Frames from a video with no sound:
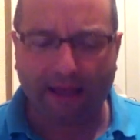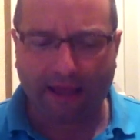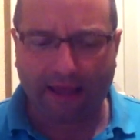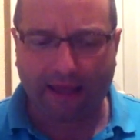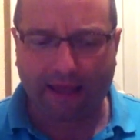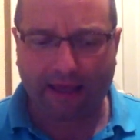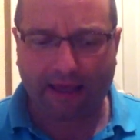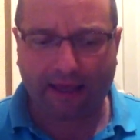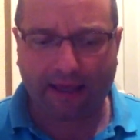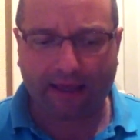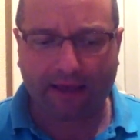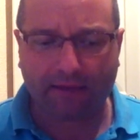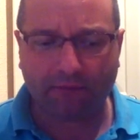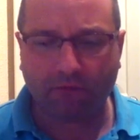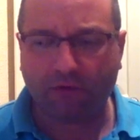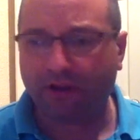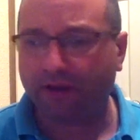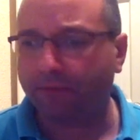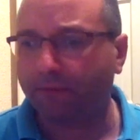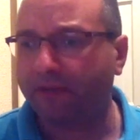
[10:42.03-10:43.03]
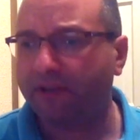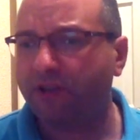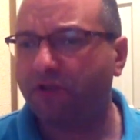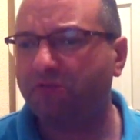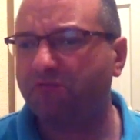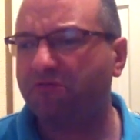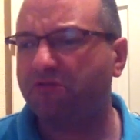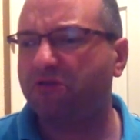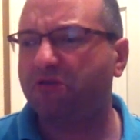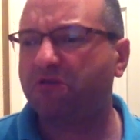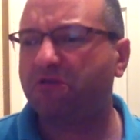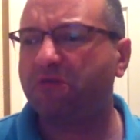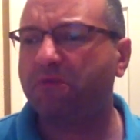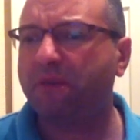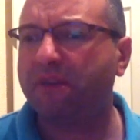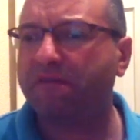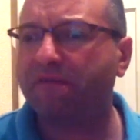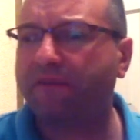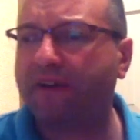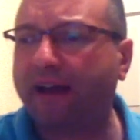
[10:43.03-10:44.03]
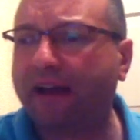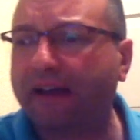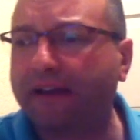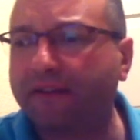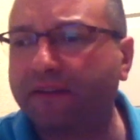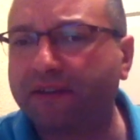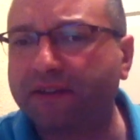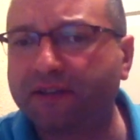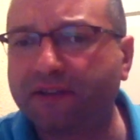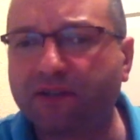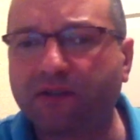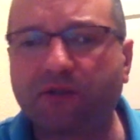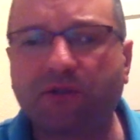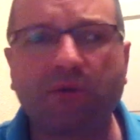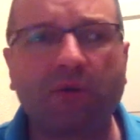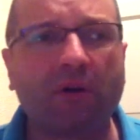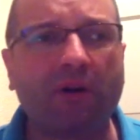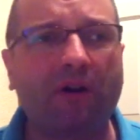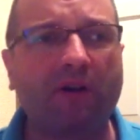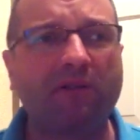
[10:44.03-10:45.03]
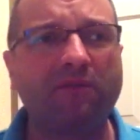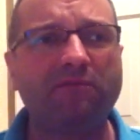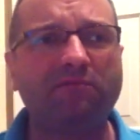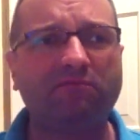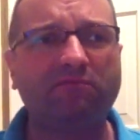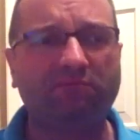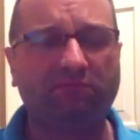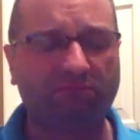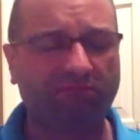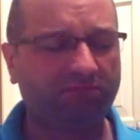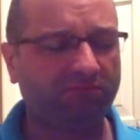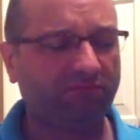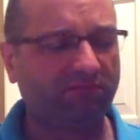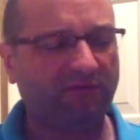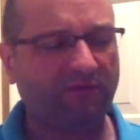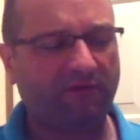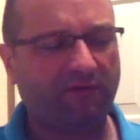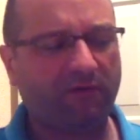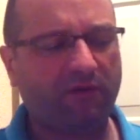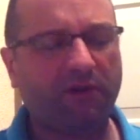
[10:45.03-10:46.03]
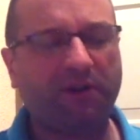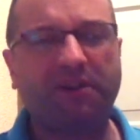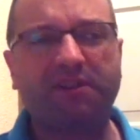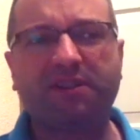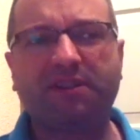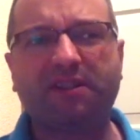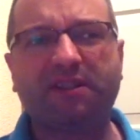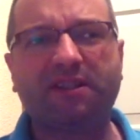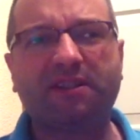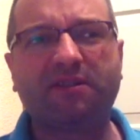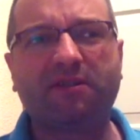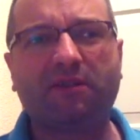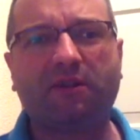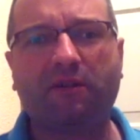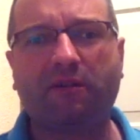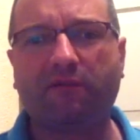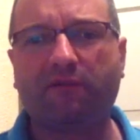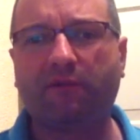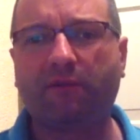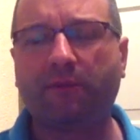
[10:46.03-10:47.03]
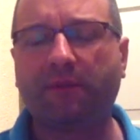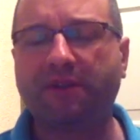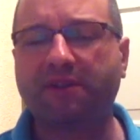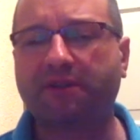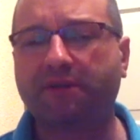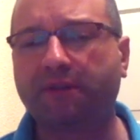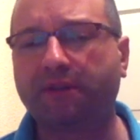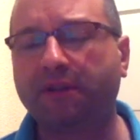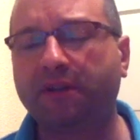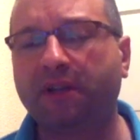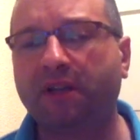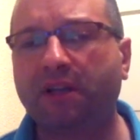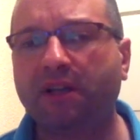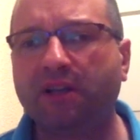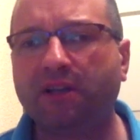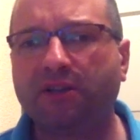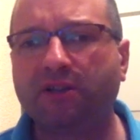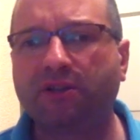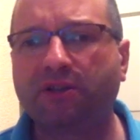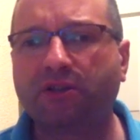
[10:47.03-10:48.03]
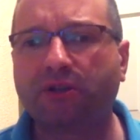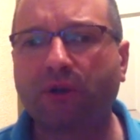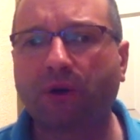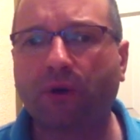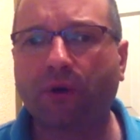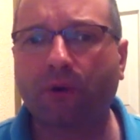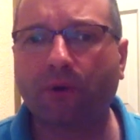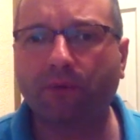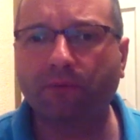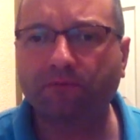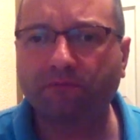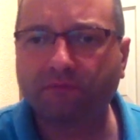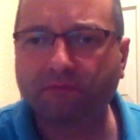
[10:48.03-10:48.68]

And well, you may find this is too long. 4 inches is too long for measuring. So